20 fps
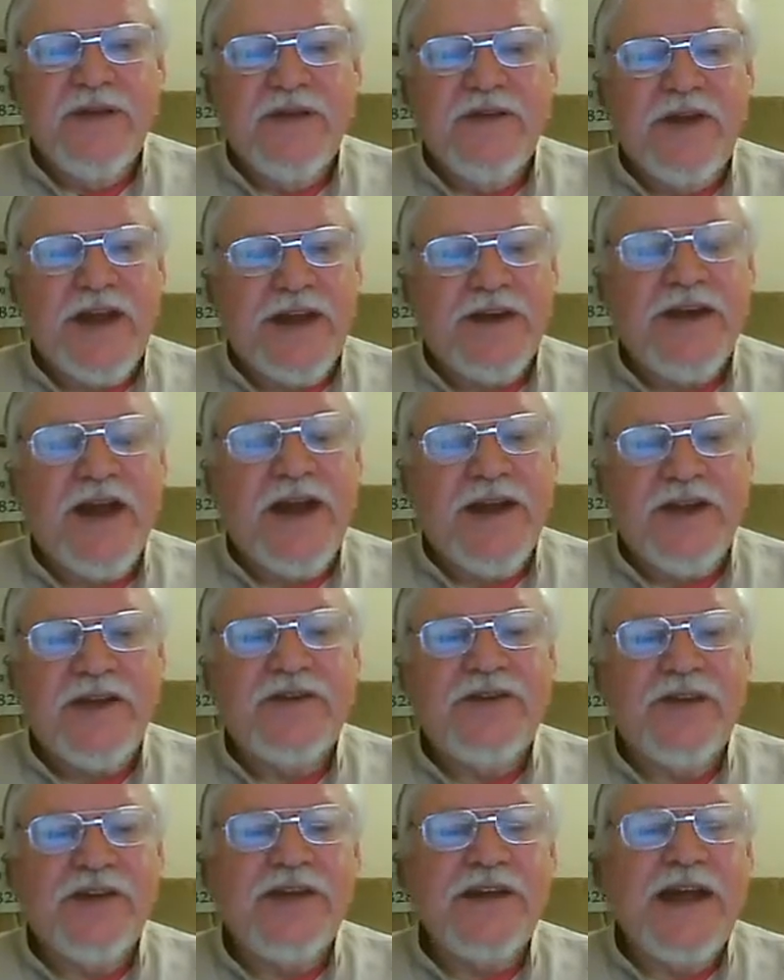
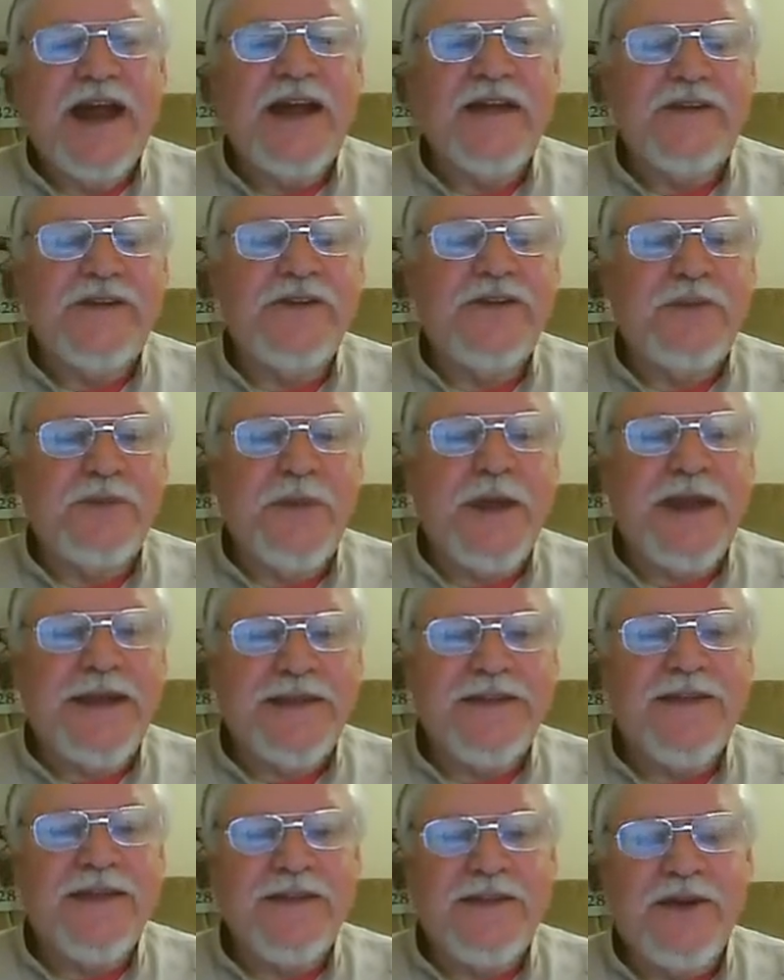Technology, I
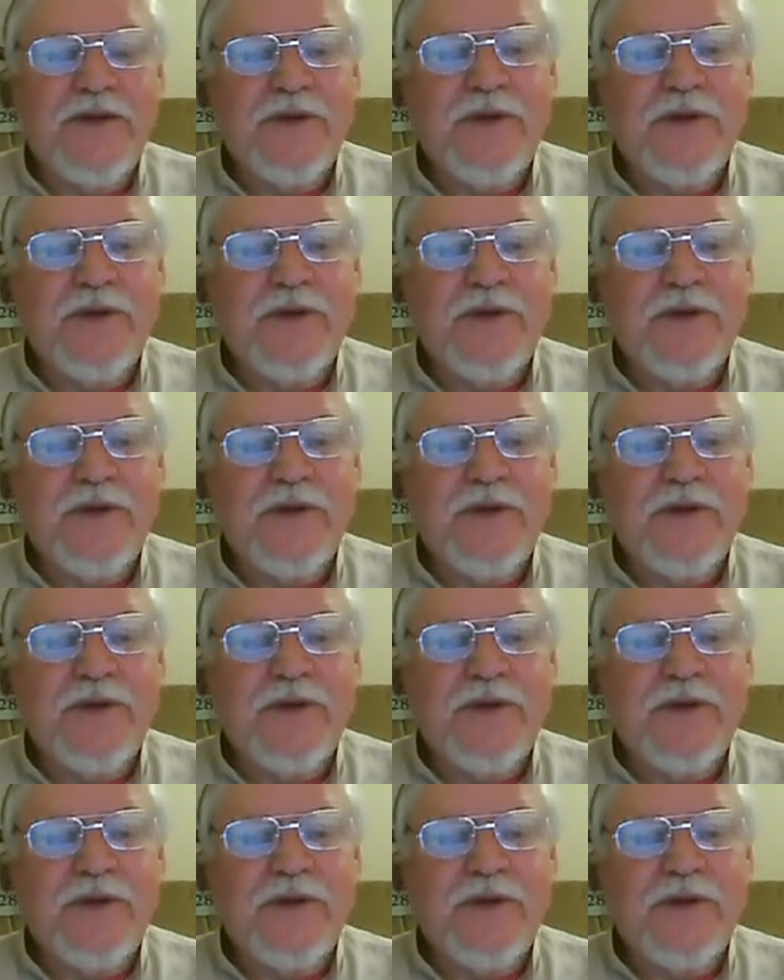suspect that there